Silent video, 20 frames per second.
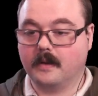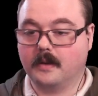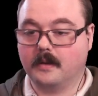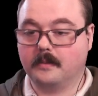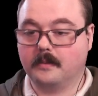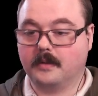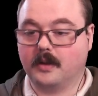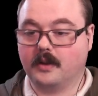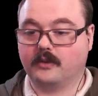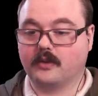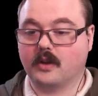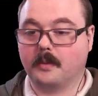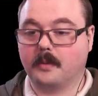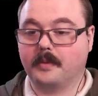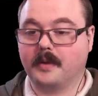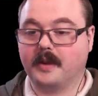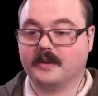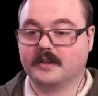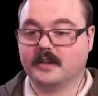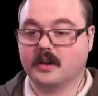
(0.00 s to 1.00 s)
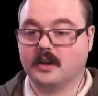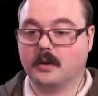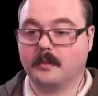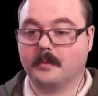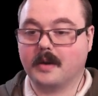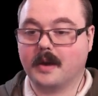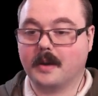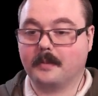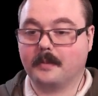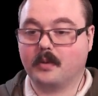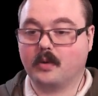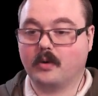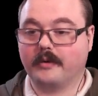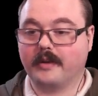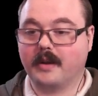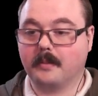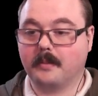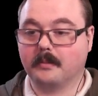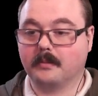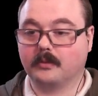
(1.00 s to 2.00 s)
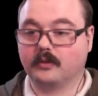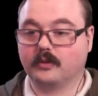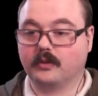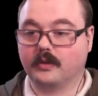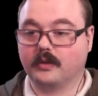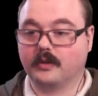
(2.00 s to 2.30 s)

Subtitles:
Please stop beating up my poor imps.